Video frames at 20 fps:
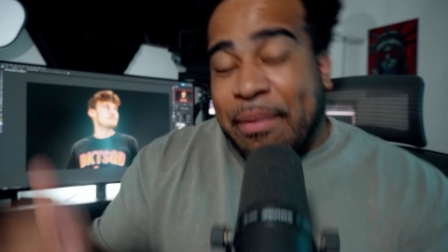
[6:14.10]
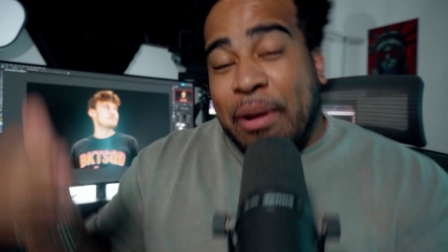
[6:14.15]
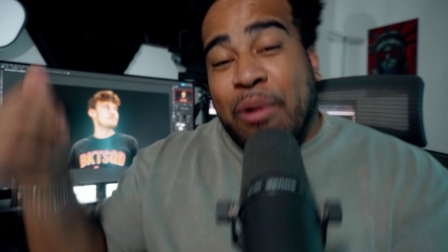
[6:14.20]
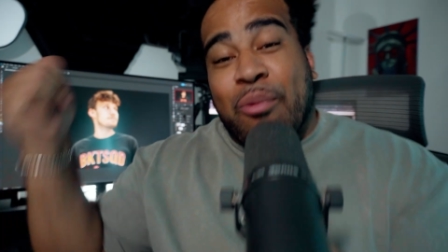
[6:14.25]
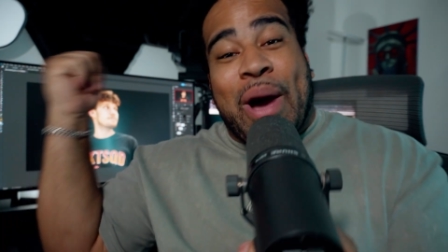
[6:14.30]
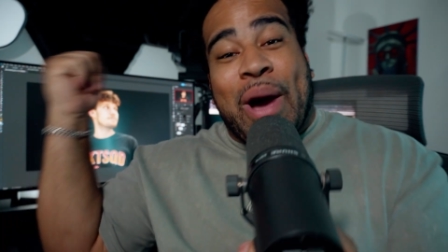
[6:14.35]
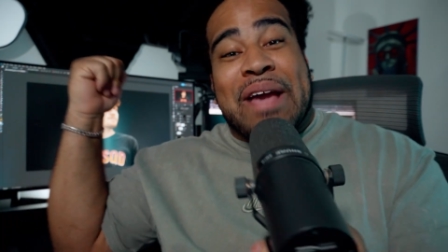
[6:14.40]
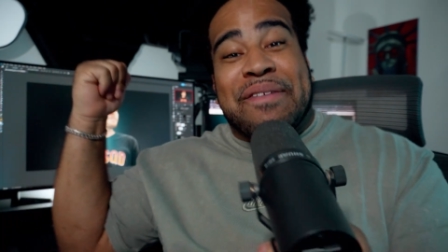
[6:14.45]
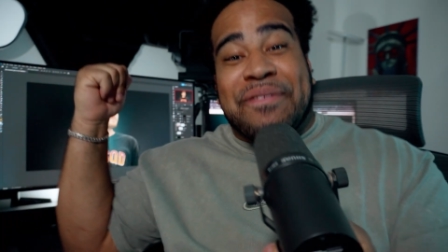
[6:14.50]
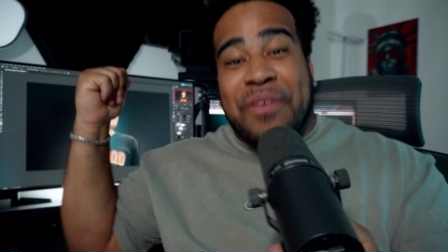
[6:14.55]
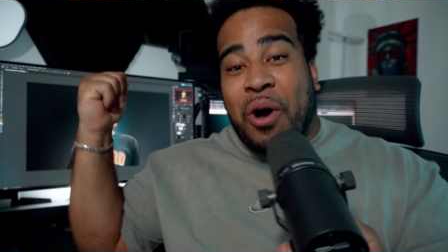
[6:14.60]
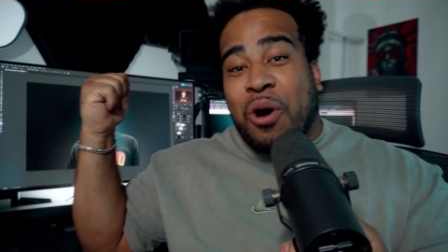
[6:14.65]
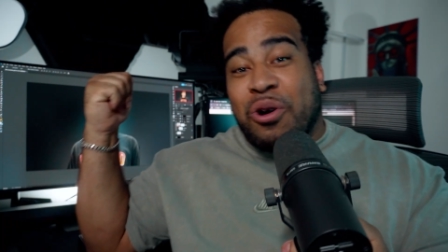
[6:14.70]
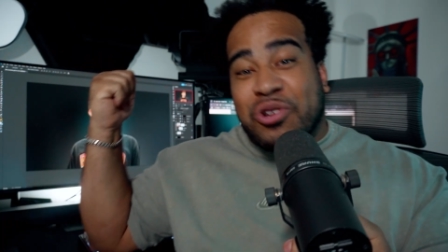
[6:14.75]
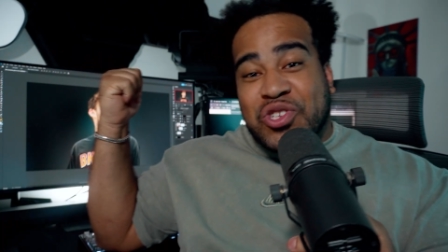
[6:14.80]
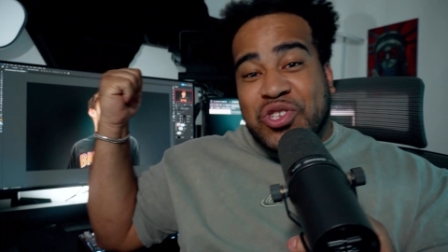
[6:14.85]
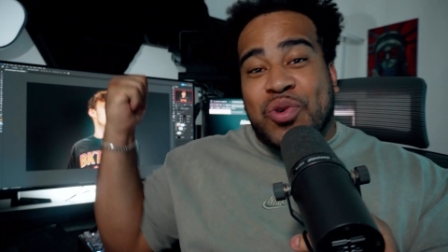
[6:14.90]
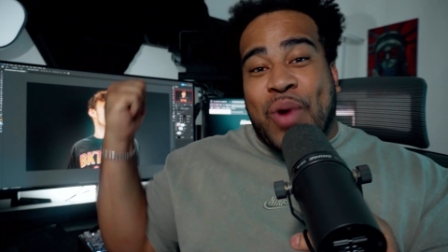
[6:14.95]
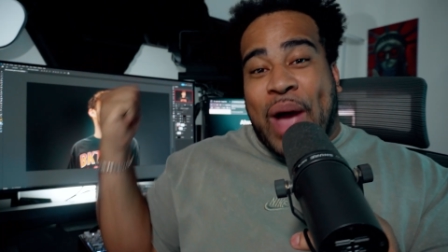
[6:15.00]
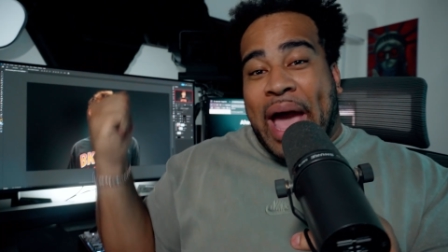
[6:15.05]
And my wife
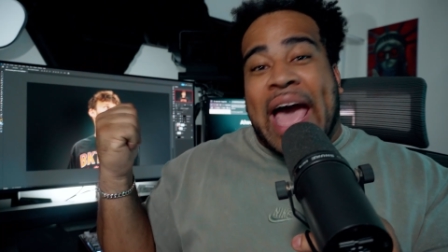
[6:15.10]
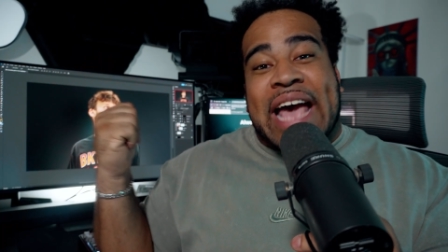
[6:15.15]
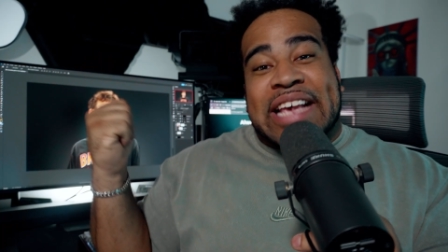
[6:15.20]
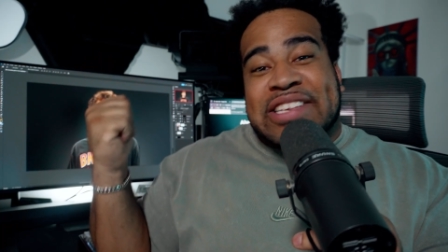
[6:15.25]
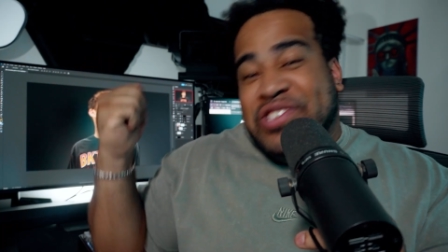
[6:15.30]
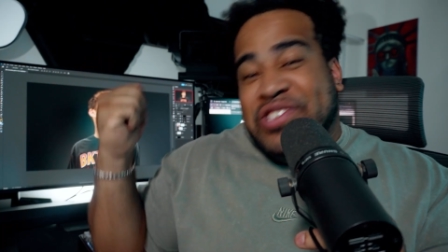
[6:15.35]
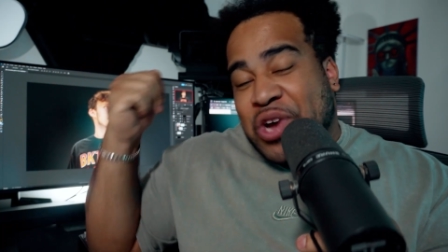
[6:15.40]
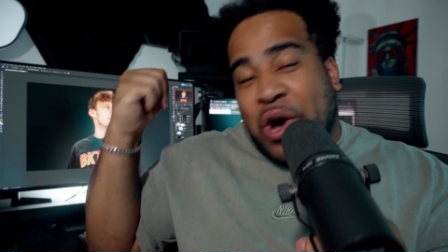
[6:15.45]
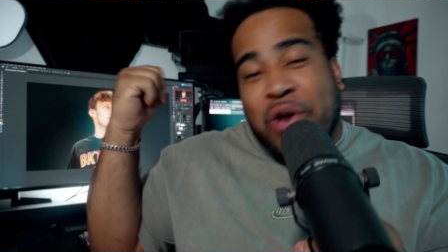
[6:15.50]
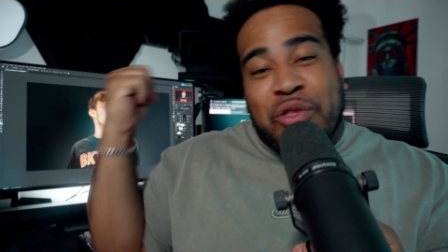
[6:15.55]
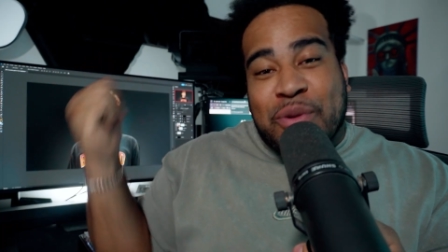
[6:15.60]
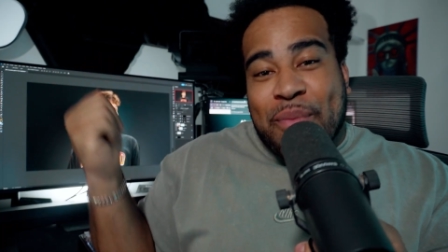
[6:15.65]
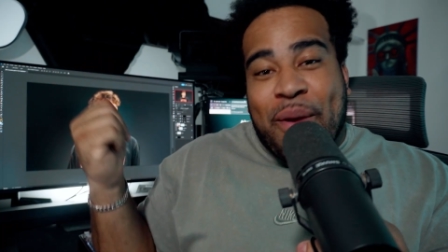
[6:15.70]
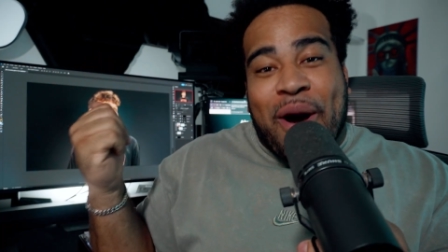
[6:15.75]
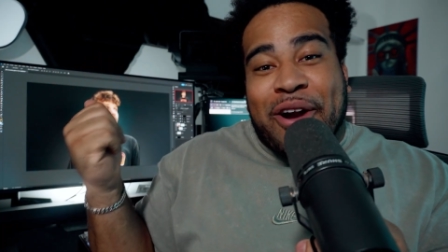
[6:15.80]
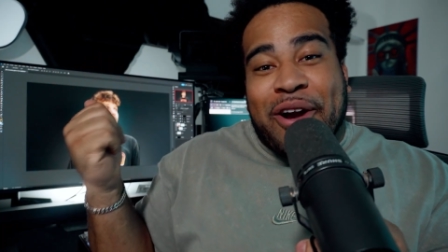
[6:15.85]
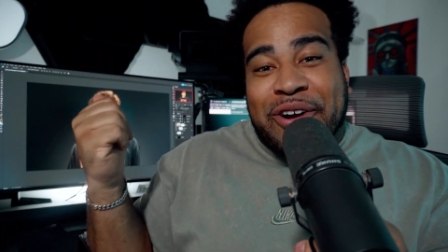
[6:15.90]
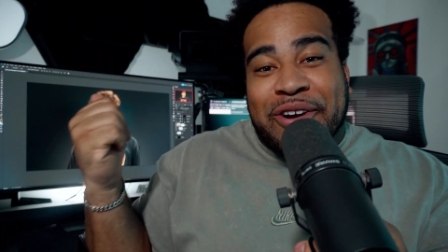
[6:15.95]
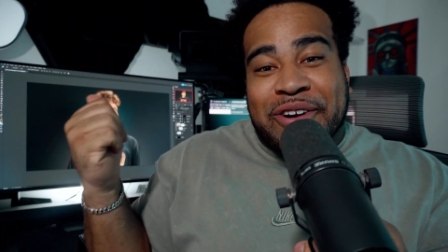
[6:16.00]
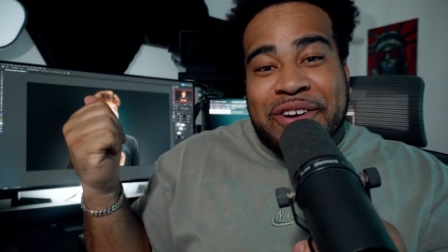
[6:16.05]
also has the other
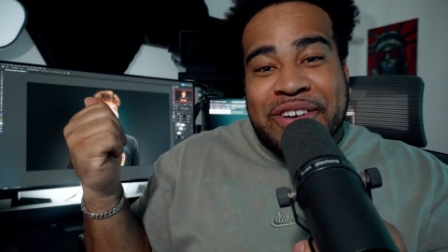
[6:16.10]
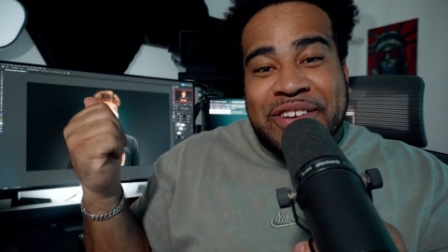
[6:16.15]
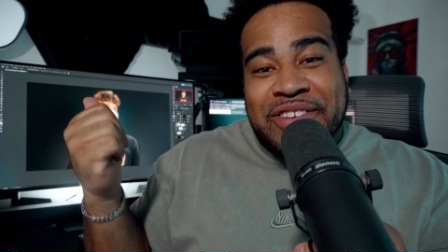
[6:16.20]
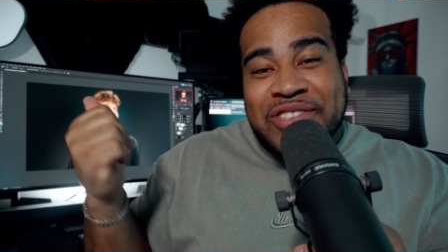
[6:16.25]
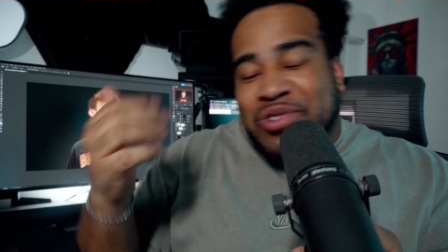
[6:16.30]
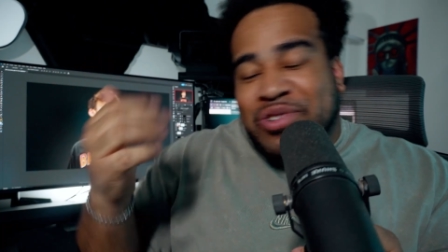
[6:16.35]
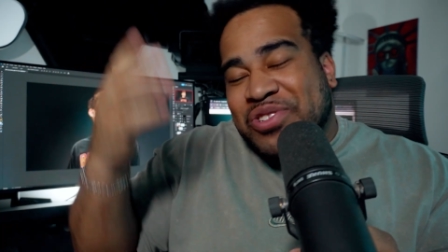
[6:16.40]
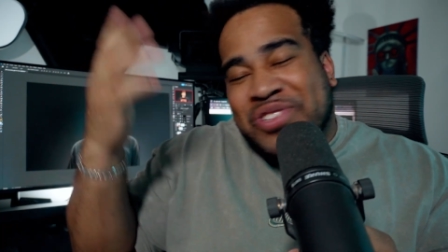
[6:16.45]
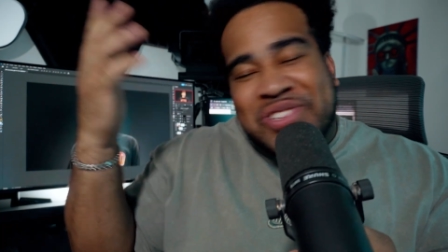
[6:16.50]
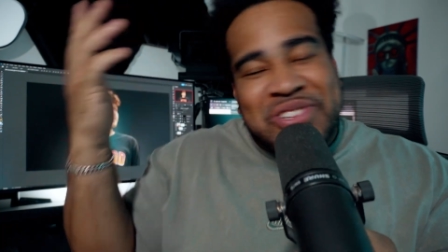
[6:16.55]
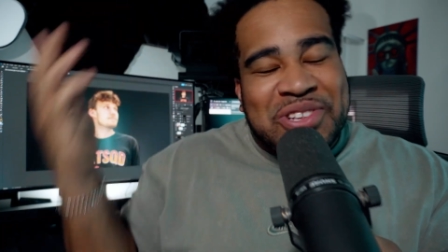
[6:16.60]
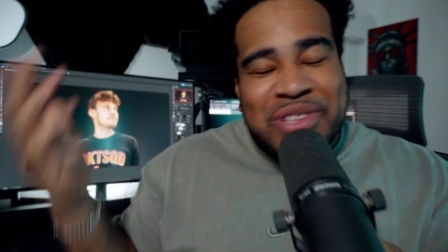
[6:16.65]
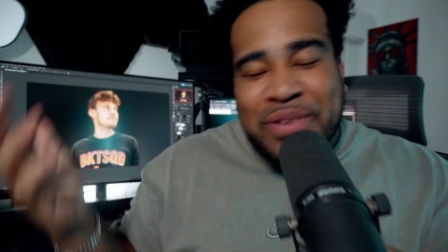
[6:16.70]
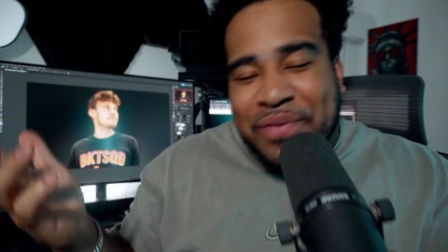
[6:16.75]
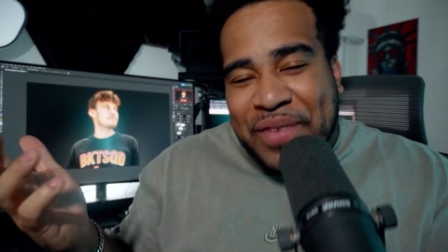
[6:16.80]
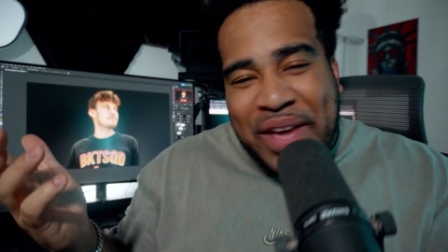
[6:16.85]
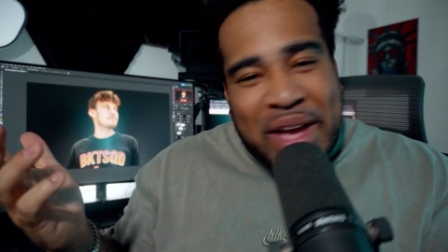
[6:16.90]
monitor, so it's still in the